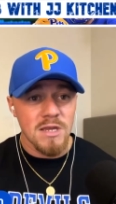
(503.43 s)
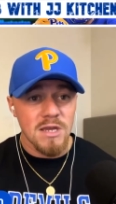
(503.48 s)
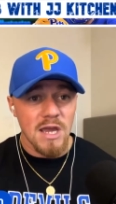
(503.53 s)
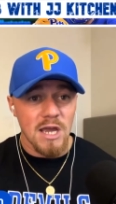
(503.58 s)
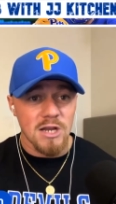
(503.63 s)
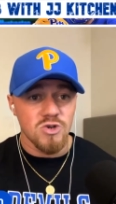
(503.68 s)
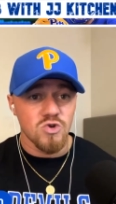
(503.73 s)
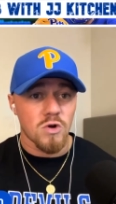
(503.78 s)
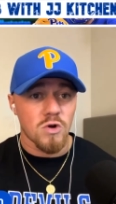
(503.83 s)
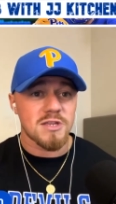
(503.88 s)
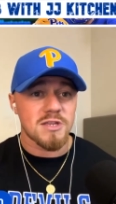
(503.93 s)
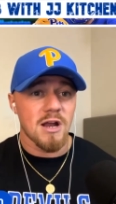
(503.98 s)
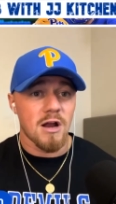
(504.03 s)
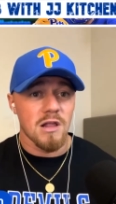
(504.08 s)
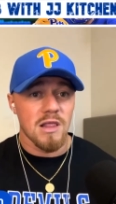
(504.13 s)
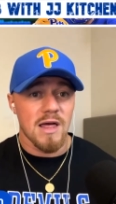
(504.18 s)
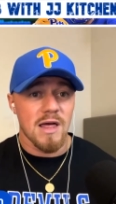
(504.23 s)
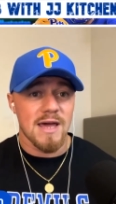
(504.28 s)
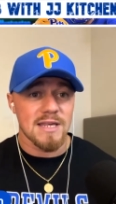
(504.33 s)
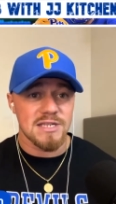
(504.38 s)
and North
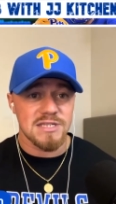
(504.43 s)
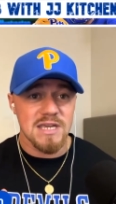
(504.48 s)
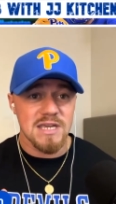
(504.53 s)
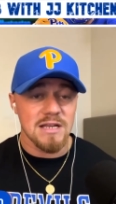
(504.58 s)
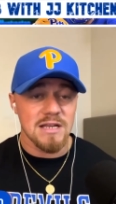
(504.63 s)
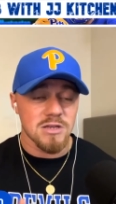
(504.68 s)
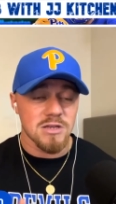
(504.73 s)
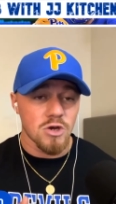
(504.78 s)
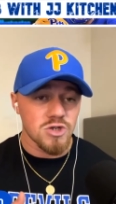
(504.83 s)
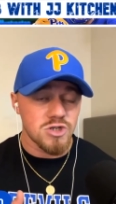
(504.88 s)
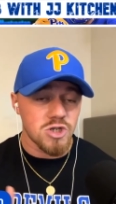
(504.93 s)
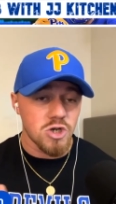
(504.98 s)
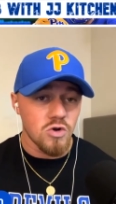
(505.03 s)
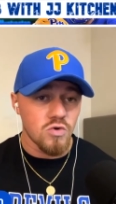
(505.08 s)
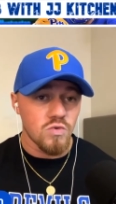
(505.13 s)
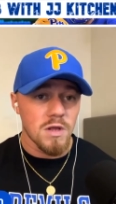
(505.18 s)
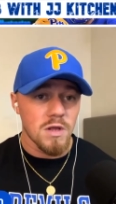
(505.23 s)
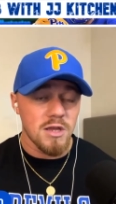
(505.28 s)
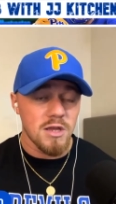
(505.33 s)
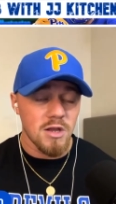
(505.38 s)
Carolina State. Those two
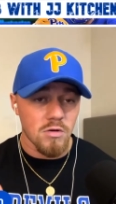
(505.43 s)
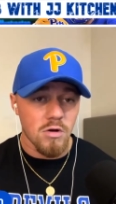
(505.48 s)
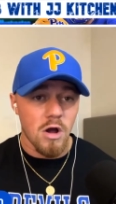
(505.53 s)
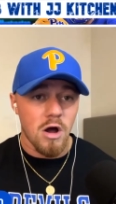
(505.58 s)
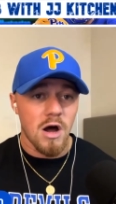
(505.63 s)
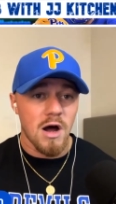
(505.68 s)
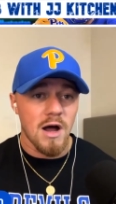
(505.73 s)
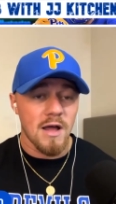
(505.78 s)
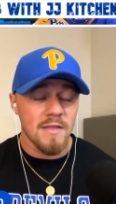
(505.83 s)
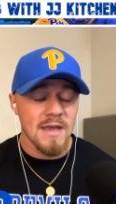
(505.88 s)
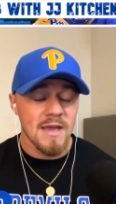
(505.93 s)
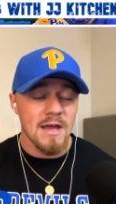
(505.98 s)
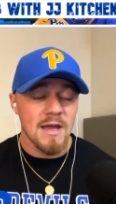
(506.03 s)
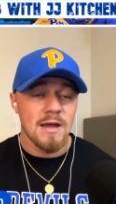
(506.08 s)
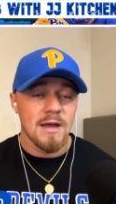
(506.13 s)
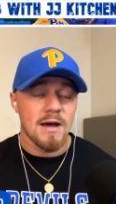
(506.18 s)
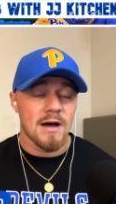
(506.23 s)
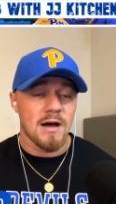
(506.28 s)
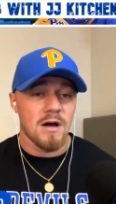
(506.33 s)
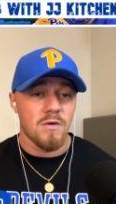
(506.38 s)
really are on
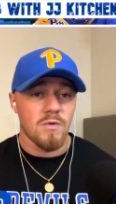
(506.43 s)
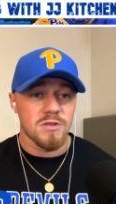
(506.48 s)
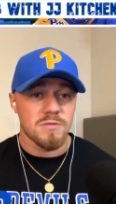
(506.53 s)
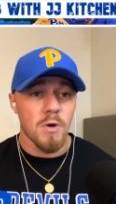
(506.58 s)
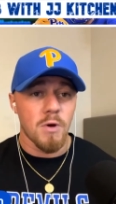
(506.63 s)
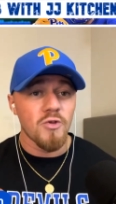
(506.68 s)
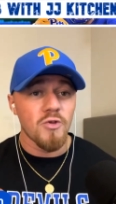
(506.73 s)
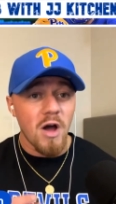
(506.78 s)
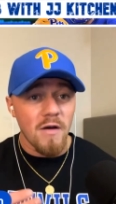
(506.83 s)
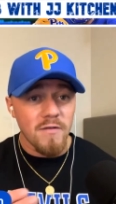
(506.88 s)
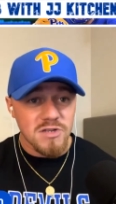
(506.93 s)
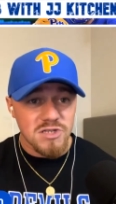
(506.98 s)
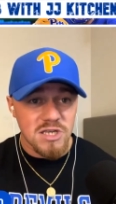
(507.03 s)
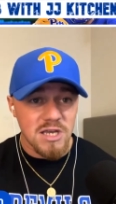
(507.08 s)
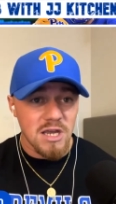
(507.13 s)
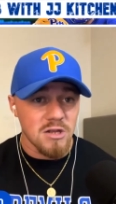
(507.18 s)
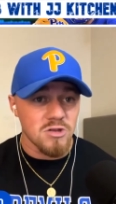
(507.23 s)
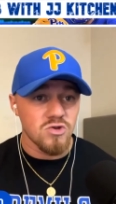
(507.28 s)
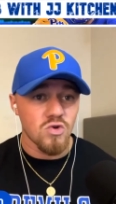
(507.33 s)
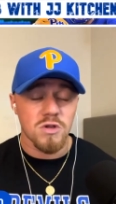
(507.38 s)
uh, with both
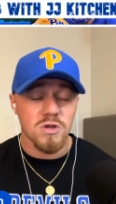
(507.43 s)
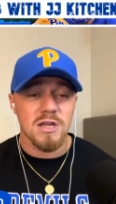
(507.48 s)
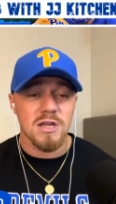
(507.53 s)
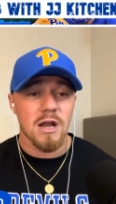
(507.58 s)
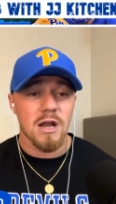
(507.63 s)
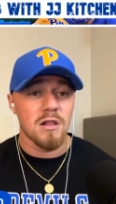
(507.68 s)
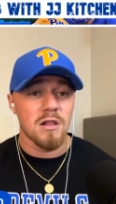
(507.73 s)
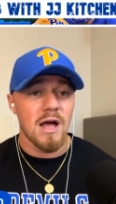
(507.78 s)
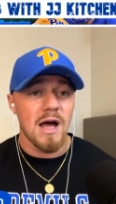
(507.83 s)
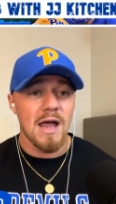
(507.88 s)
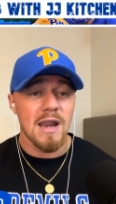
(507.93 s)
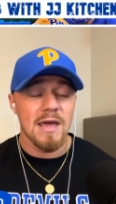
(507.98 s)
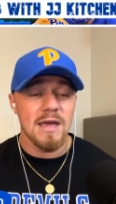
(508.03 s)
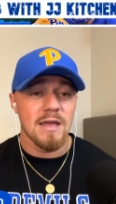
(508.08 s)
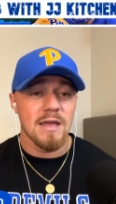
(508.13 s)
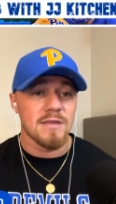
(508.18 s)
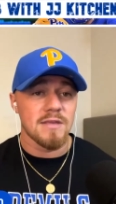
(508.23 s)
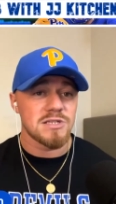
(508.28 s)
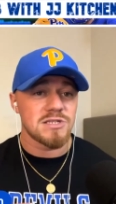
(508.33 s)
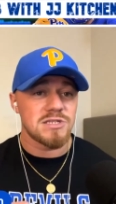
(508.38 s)
obviously in North Carolina
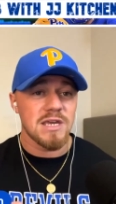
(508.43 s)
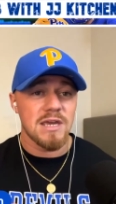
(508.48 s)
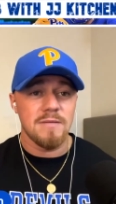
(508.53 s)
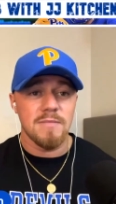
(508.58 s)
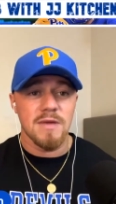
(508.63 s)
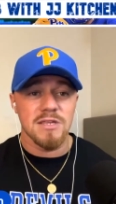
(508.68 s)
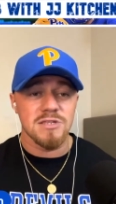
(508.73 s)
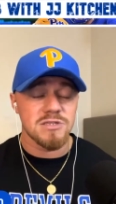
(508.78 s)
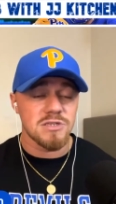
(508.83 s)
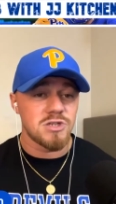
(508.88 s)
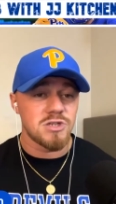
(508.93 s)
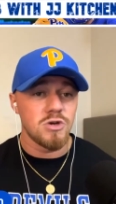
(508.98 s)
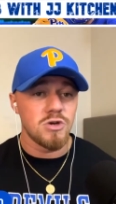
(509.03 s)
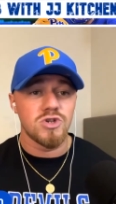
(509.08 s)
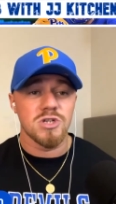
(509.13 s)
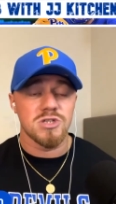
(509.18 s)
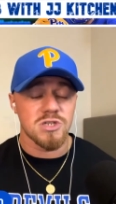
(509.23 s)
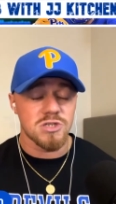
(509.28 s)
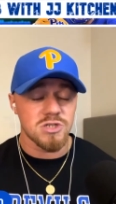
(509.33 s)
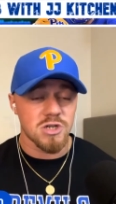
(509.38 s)
and the same
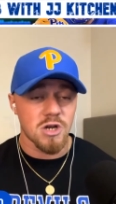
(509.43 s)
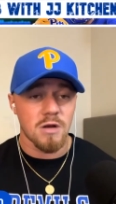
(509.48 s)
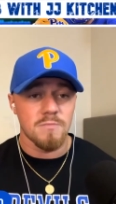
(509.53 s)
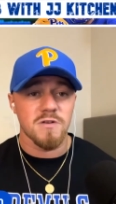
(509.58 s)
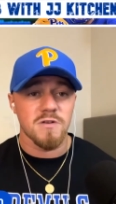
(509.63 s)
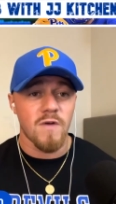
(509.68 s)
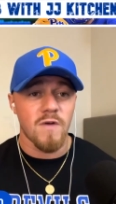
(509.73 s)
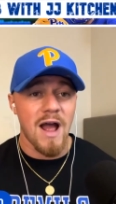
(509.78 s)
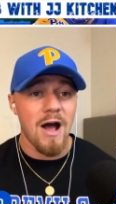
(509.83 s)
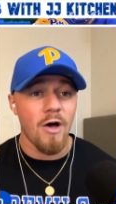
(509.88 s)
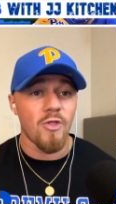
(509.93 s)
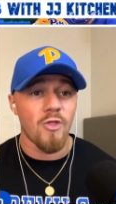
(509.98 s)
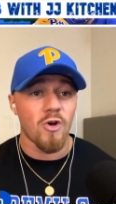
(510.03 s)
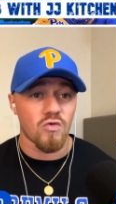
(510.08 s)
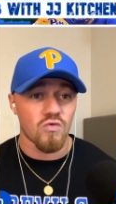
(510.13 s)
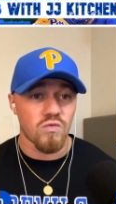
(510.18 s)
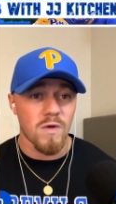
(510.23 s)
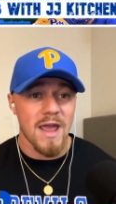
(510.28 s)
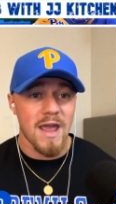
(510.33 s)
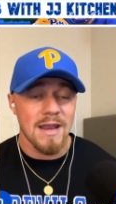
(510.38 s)
institutions in terms of how they're
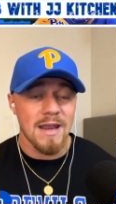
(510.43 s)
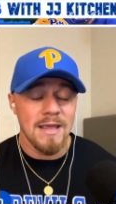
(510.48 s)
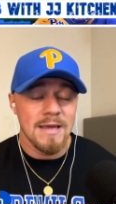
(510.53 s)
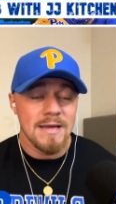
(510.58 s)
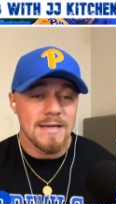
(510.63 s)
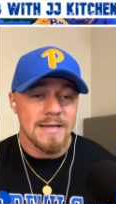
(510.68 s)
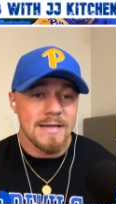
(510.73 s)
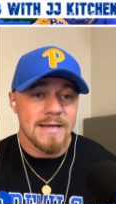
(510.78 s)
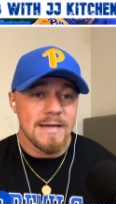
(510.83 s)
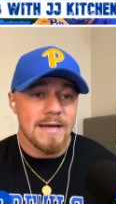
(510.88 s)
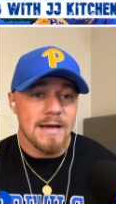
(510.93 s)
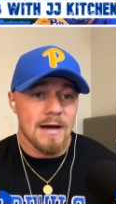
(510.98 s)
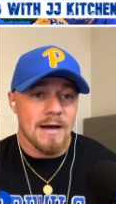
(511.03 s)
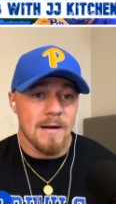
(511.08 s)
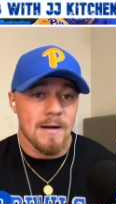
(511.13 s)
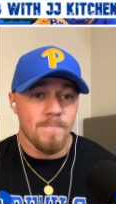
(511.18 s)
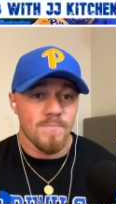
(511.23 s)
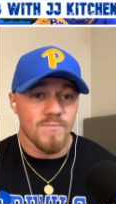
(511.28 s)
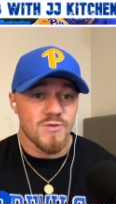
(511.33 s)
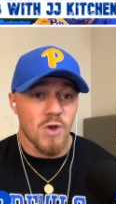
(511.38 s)
ran.
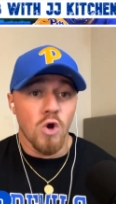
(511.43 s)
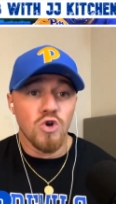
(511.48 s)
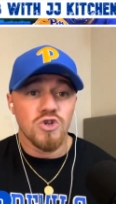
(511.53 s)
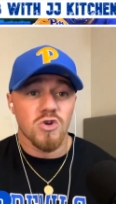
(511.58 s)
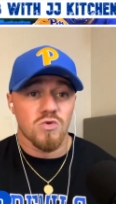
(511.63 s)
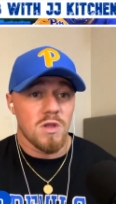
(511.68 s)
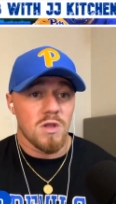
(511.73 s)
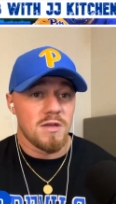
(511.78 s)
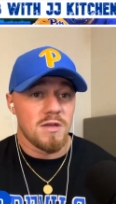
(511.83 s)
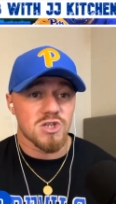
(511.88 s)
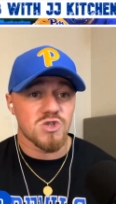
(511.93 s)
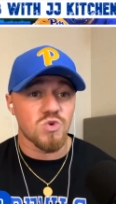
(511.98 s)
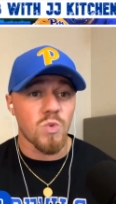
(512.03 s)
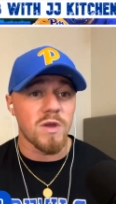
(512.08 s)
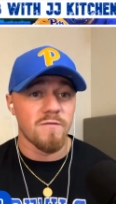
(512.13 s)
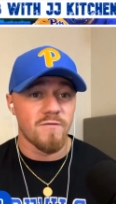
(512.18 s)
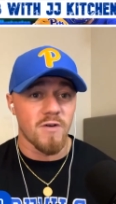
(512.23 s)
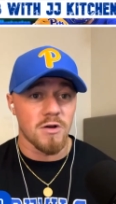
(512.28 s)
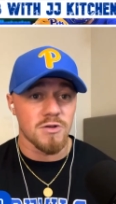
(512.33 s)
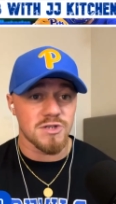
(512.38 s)
Um, those are really the
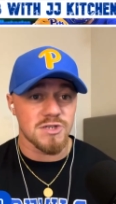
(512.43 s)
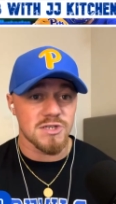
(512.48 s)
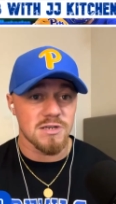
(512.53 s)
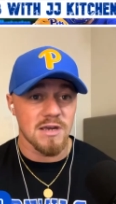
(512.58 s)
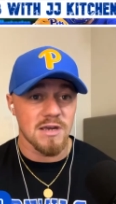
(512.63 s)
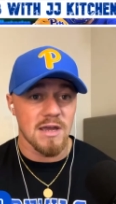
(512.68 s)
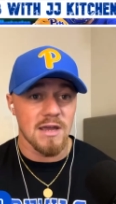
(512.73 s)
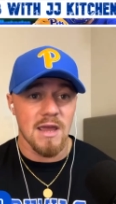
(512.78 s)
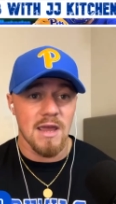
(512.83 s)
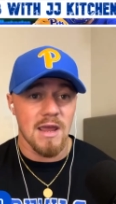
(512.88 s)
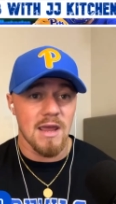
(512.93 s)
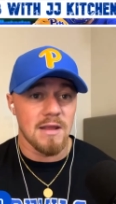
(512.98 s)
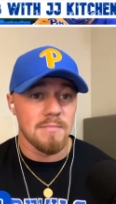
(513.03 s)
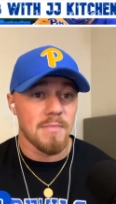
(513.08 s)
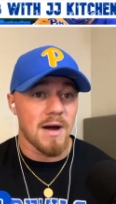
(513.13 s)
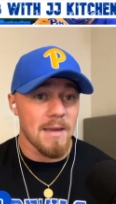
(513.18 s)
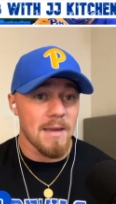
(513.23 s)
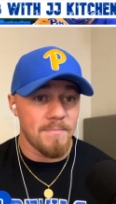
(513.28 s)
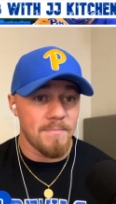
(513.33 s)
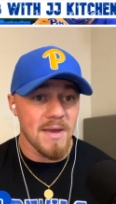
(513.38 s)
swing votes, in, in,
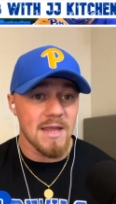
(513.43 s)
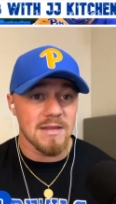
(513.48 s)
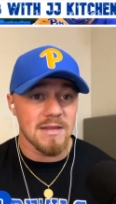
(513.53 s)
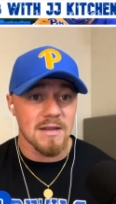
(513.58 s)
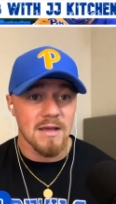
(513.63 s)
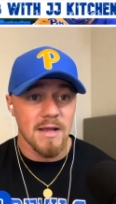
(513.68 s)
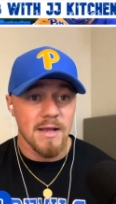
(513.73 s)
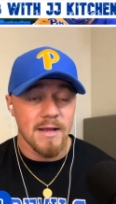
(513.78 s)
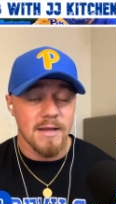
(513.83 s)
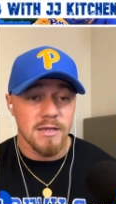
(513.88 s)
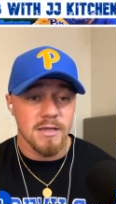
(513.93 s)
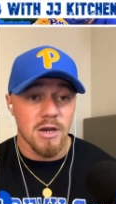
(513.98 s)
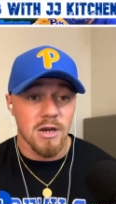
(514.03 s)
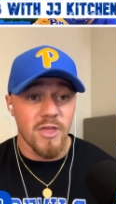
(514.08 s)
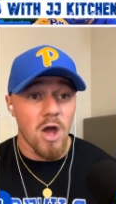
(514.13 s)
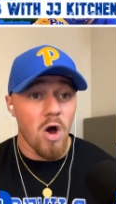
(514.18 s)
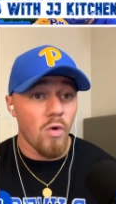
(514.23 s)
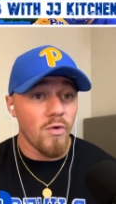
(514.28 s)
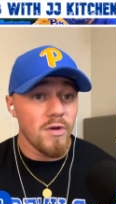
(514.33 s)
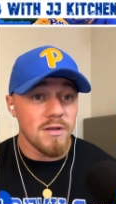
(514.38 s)
my opinion. You know,
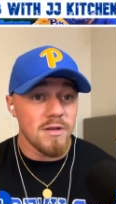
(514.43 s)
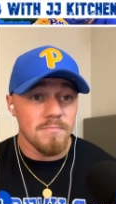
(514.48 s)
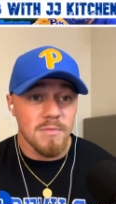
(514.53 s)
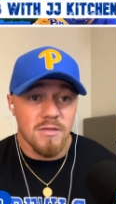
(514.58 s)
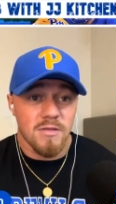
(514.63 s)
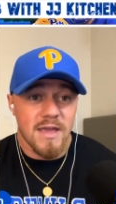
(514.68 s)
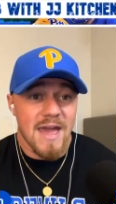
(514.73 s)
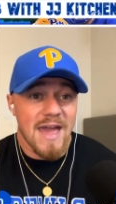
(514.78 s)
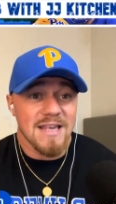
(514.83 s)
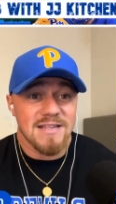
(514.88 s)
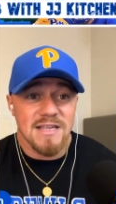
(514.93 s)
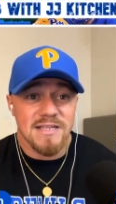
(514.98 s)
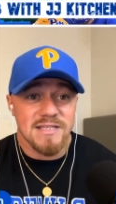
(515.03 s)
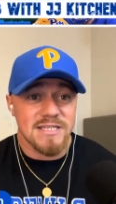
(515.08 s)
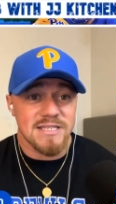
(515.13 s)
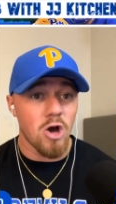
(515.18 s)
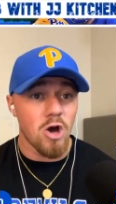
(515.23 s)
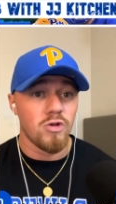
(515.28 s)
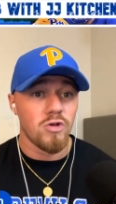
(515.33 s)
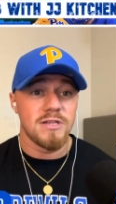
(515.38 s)
they only, you know, the
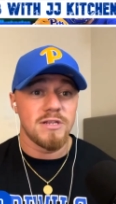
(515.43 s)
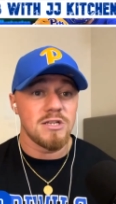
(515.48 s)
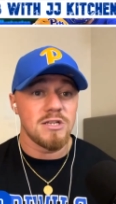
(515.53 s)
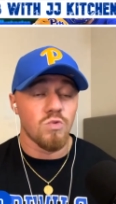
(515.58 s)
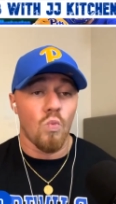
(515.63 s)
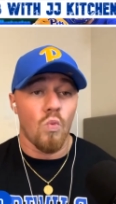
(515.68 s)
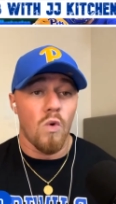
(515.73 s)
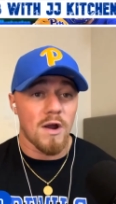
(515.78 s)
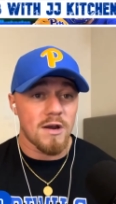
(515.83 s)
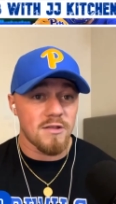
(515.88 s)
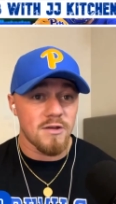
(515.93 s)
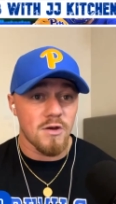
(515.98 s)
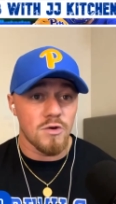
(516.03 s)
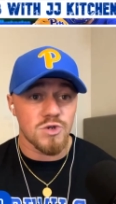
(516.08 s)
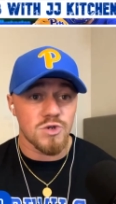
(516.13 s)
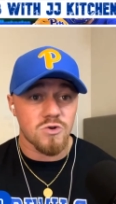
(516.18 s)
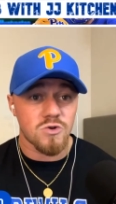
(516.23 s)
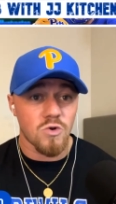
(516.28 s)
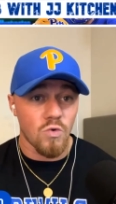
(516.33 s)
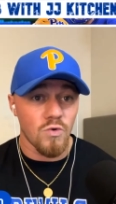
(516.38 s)
ACC only needs one of those
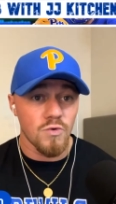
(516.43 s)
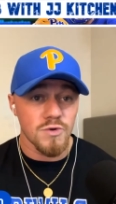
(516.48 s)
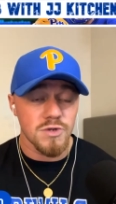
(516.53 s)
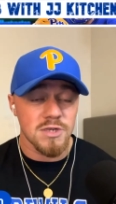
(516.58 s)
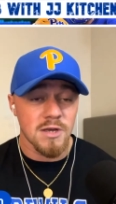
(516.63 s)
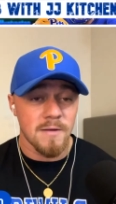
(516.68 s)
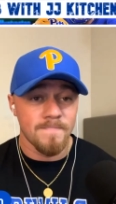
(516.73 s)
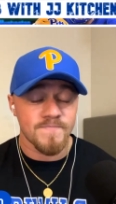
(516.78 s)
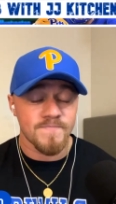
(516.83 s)
schools